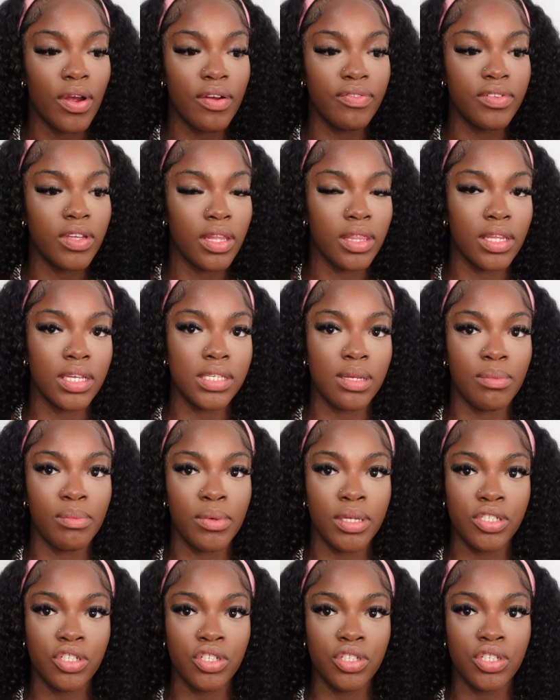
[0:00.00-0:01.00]
I've done this, I'm
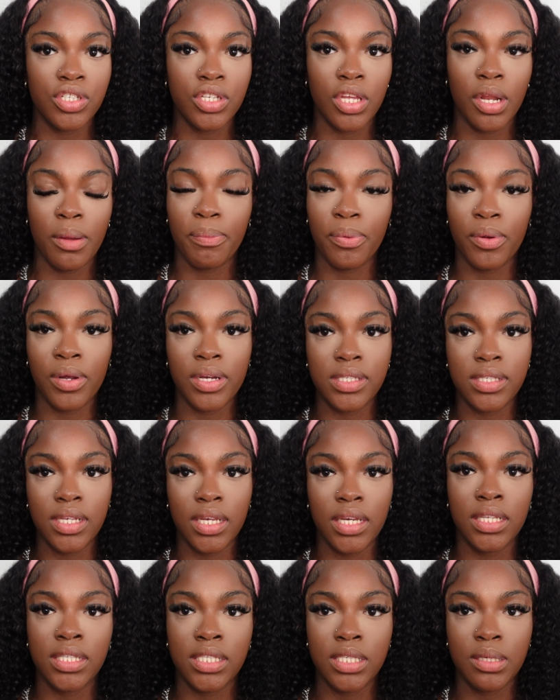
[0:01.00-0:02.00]
literally just gonna press
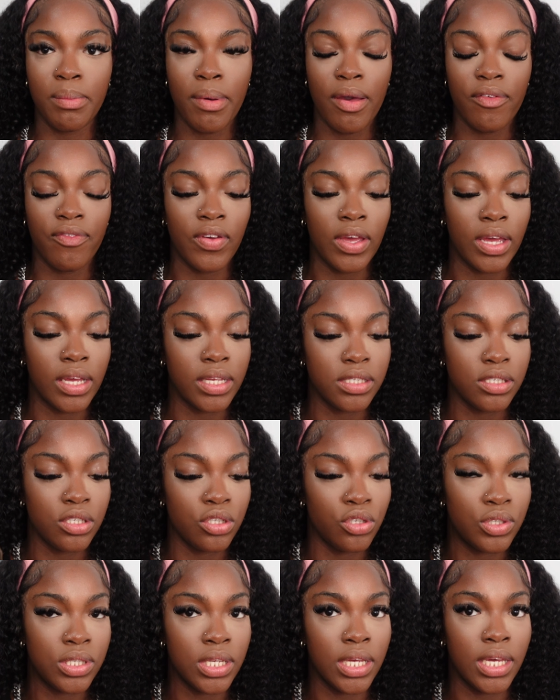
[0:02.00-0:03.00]
it into my face
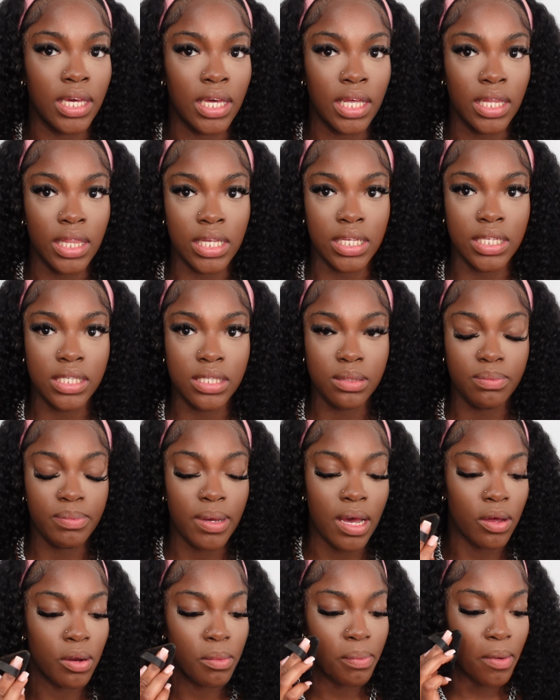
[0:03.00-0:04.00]
using this
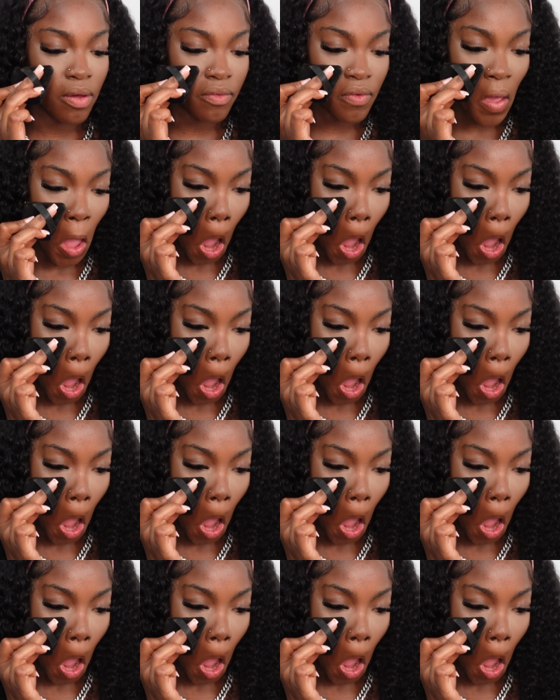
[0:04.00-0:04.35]
powder puff.